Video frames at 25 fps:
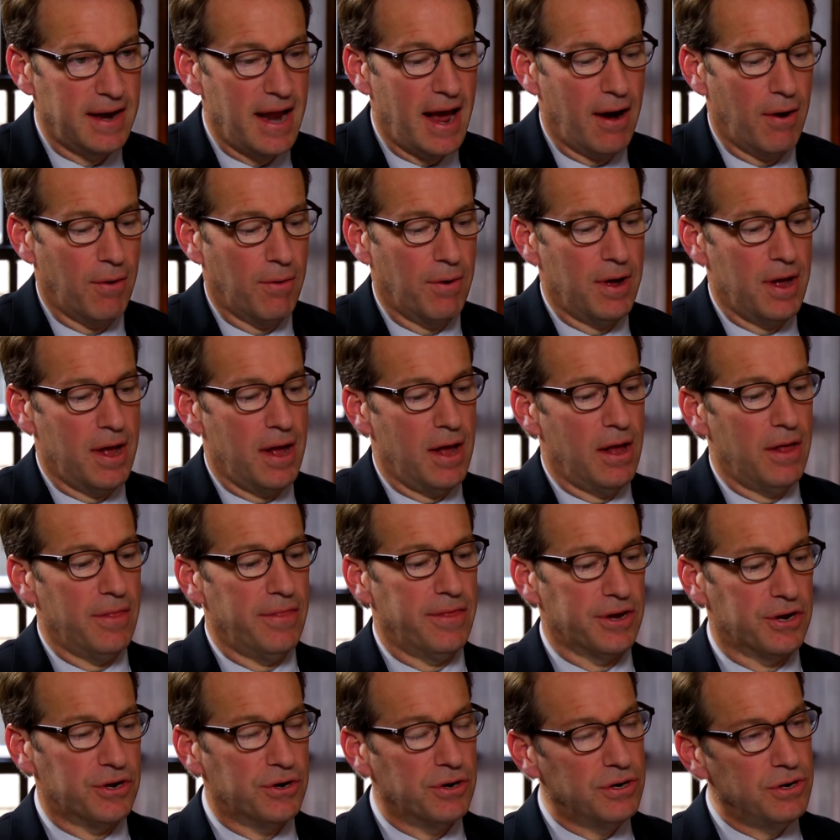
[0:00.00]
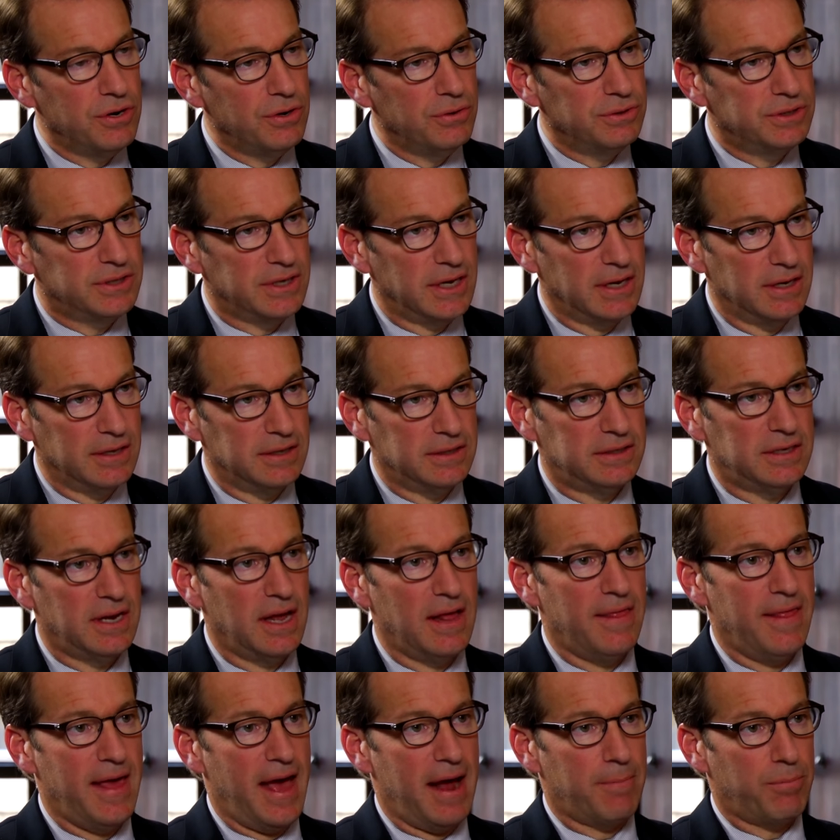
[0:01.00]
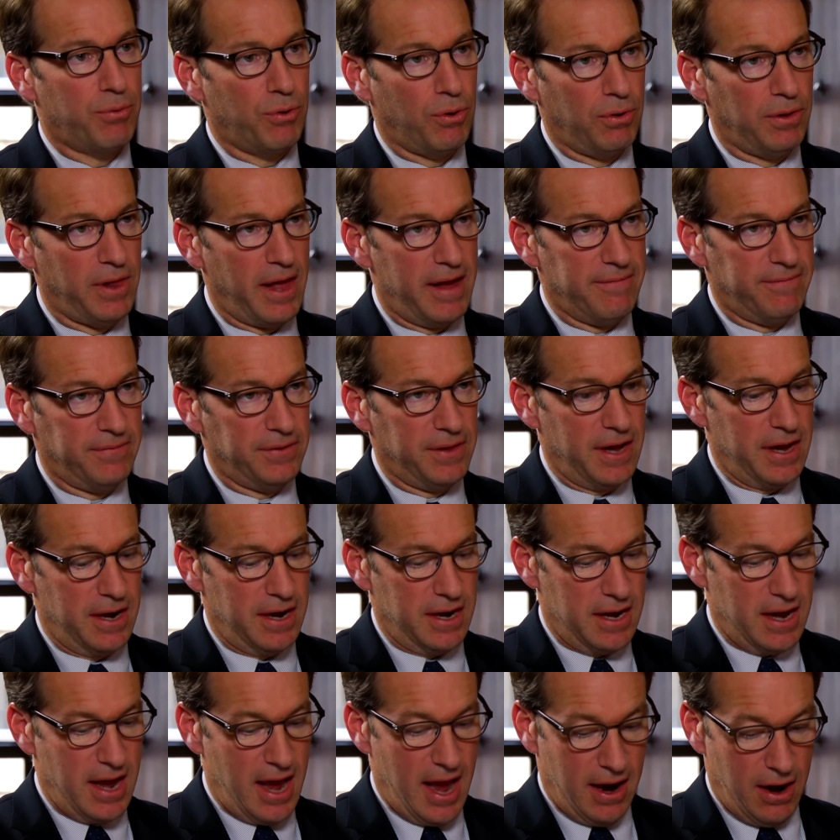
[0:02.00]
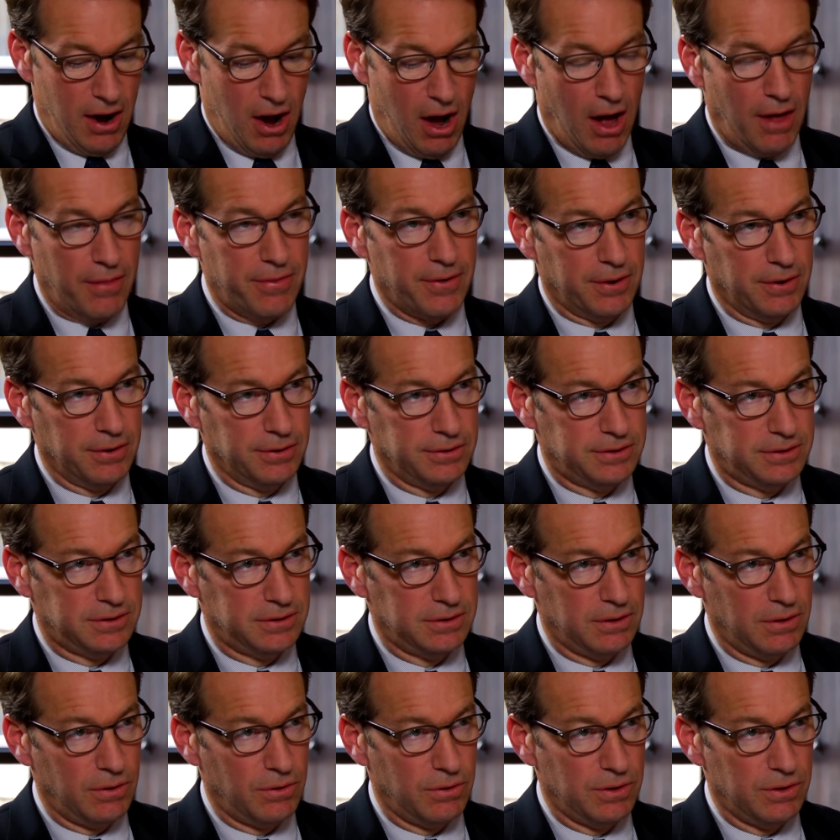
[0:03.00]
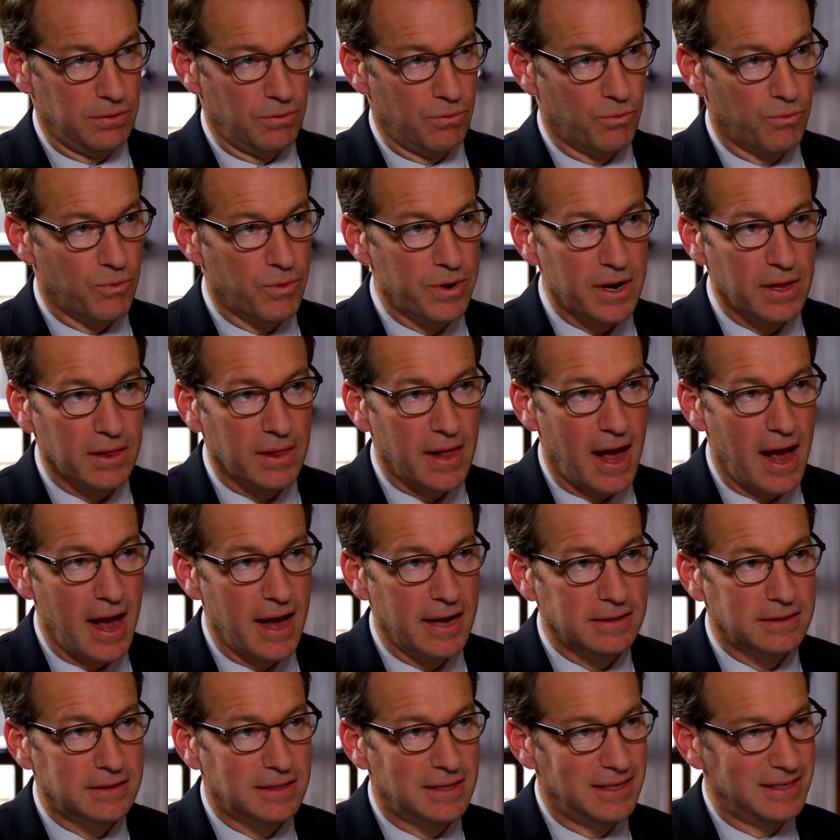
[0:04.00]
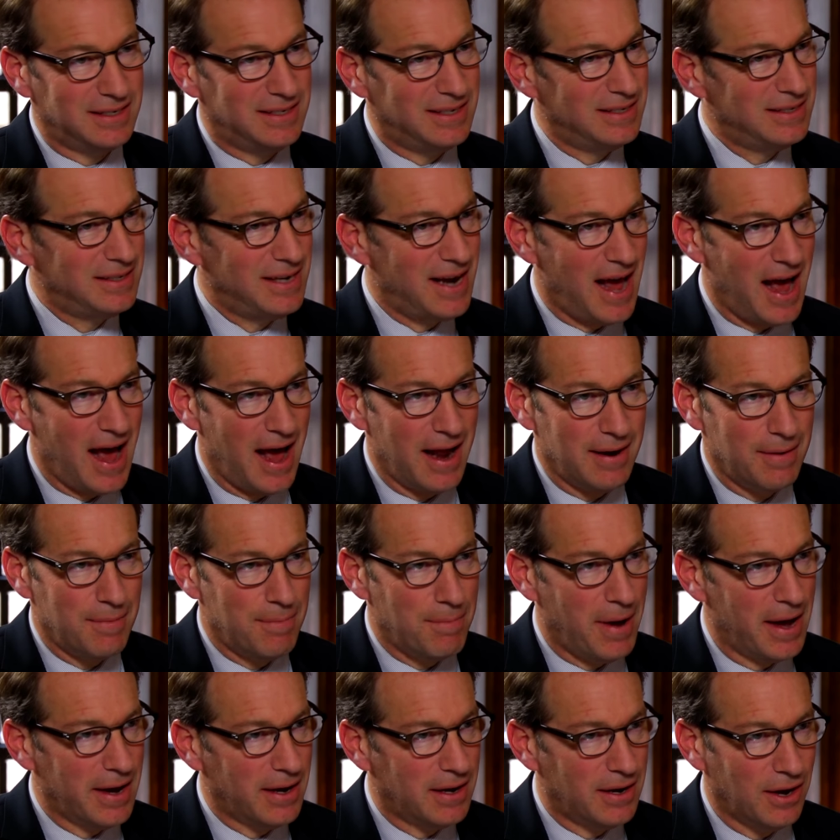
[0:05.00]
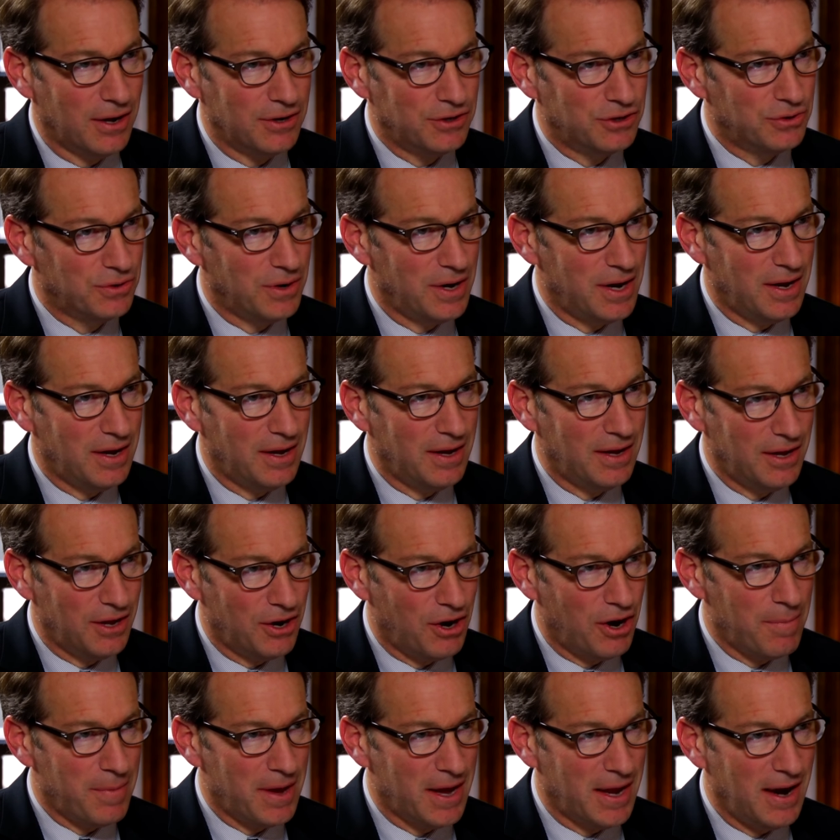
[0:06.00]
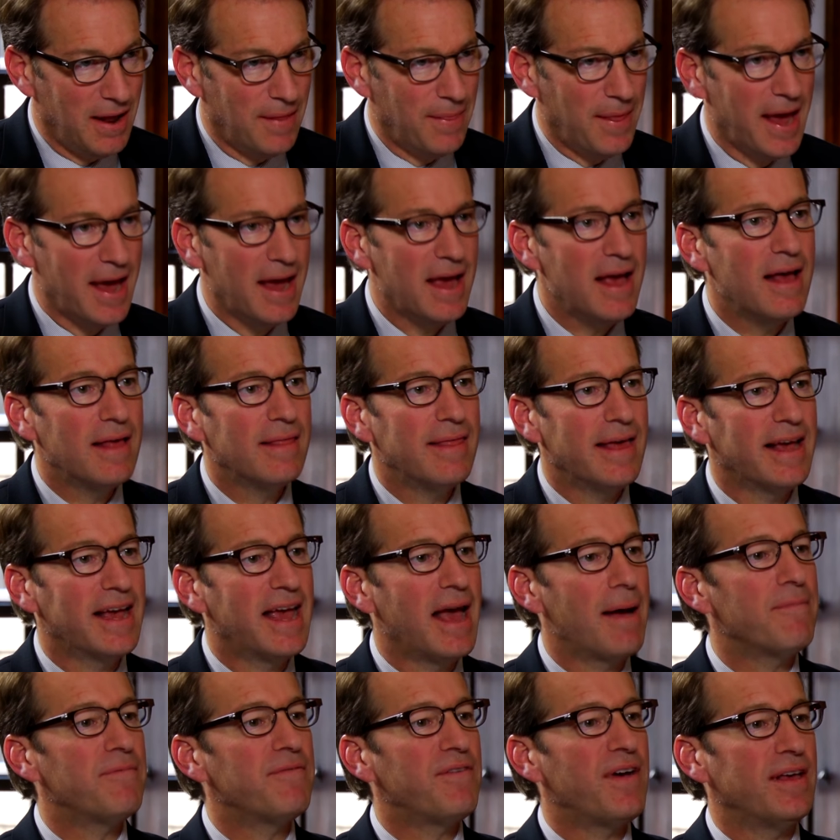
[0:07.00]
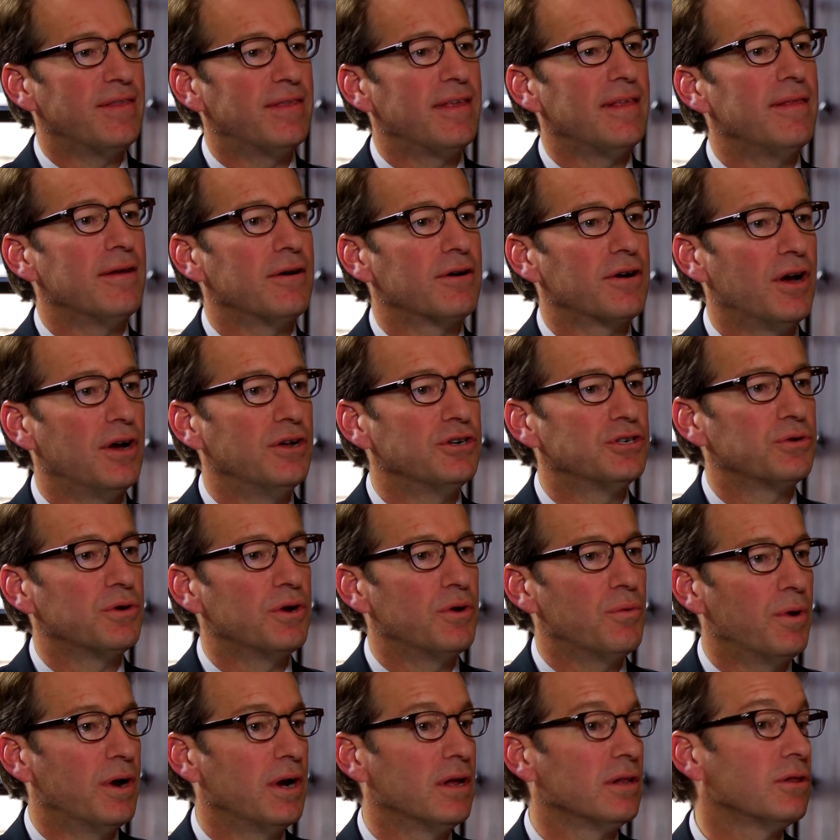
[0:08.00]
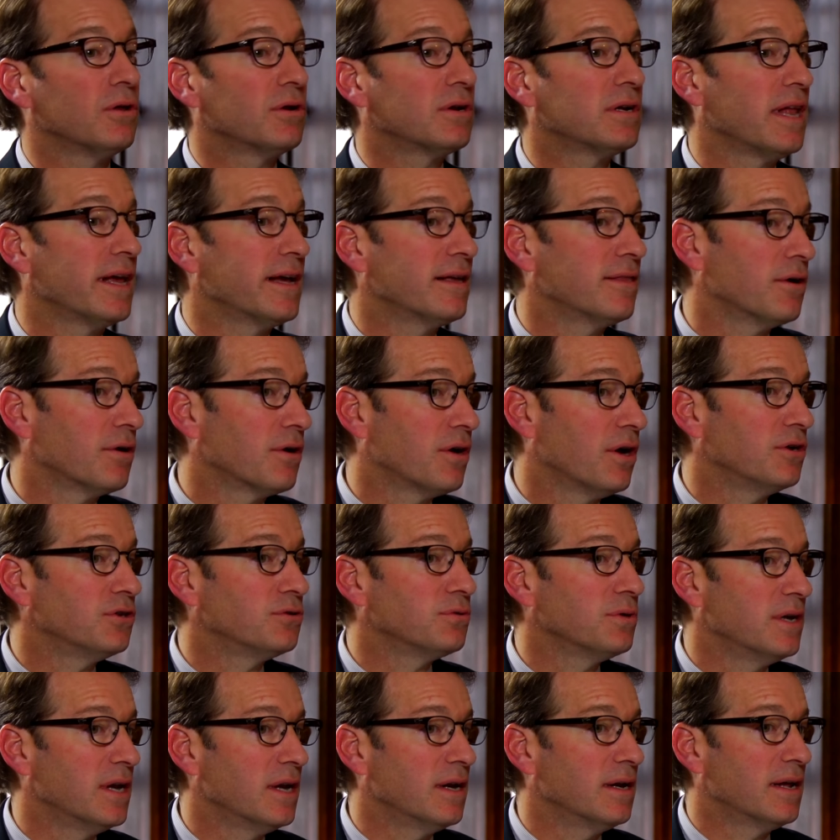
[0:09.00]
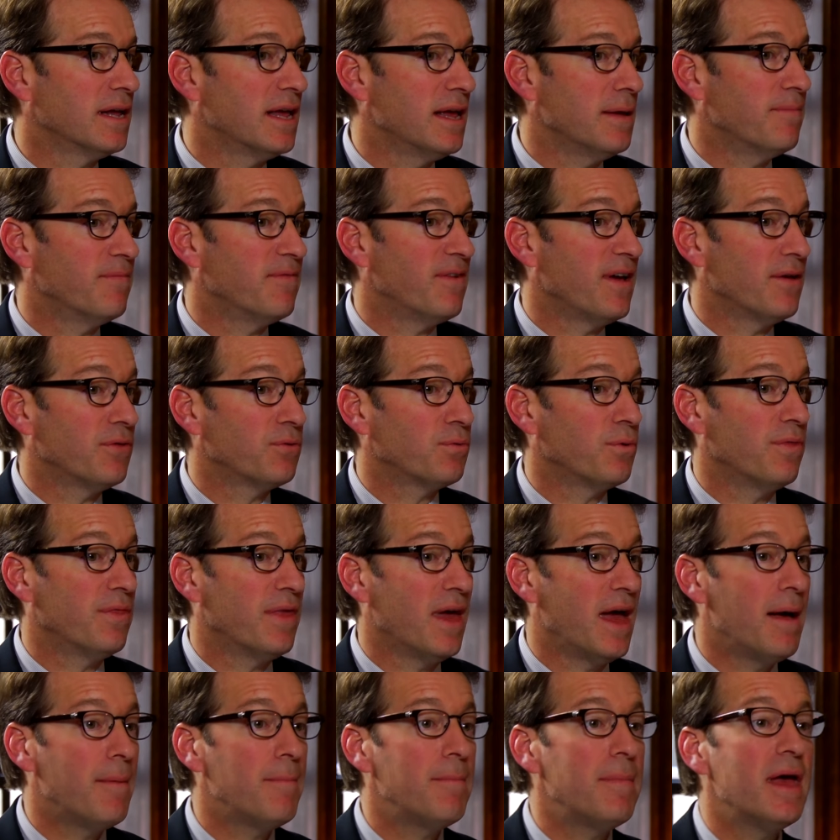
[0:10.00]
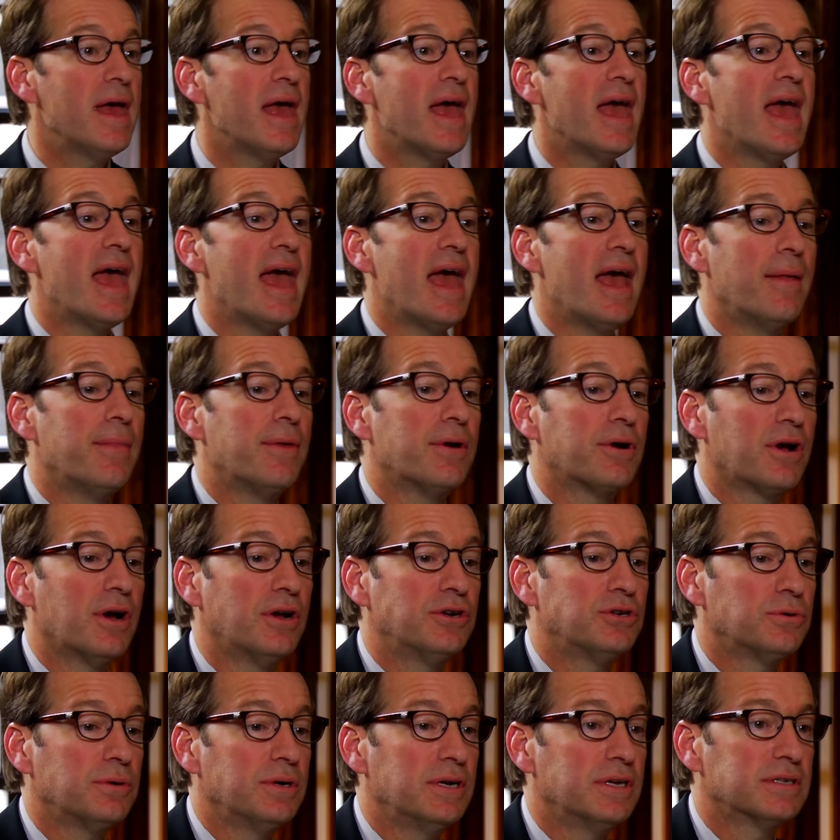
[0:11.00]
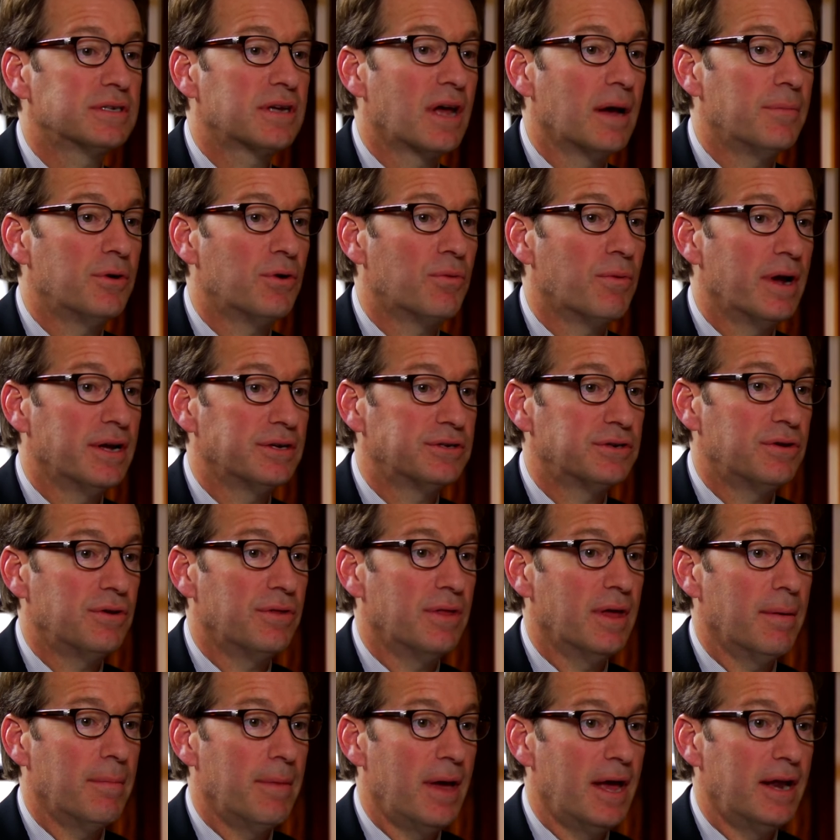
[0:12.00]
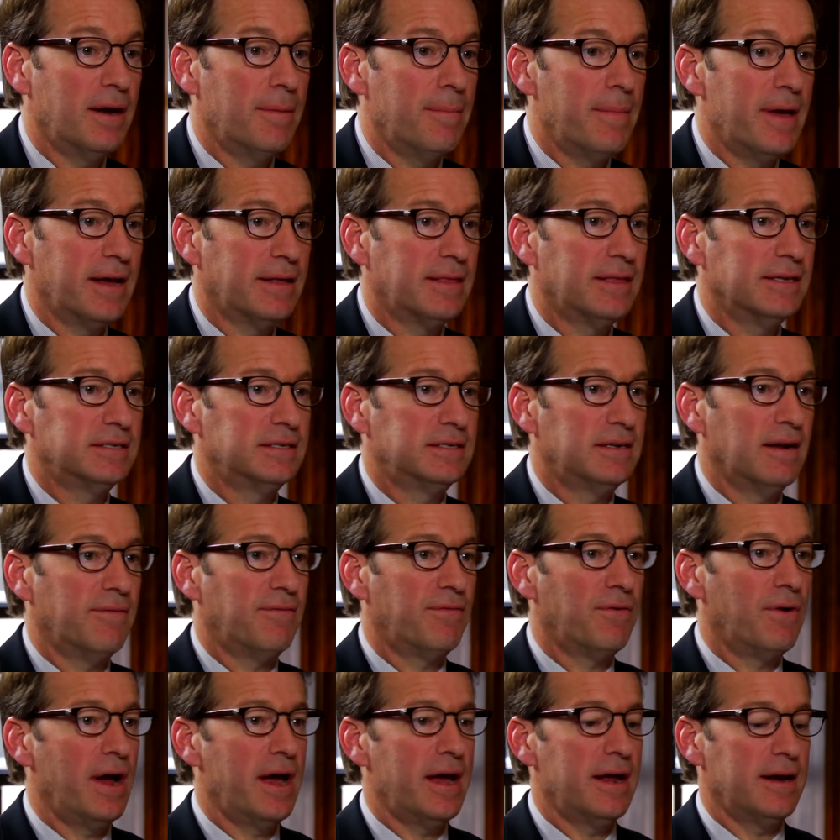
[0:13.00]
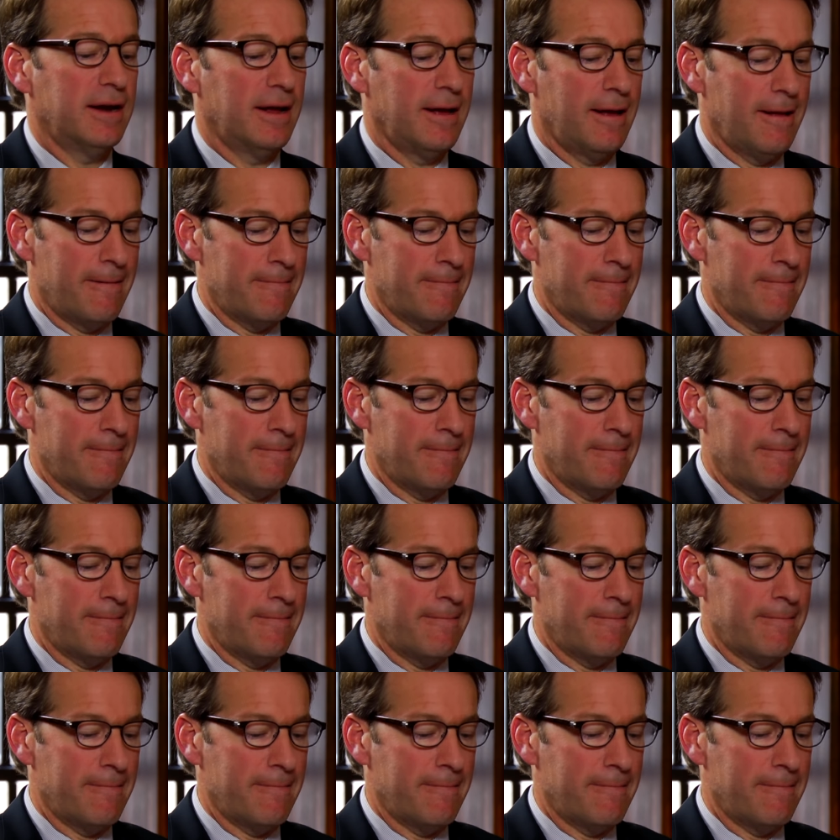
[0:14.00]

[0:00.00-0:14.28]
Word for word: Now, the good news is that pro-life lady and others realized this is not my country. You know what I mean? And they kept faith in their country when it looked like their country didn't keep faith with them, and their country has come to rescue them and to make this stuff right.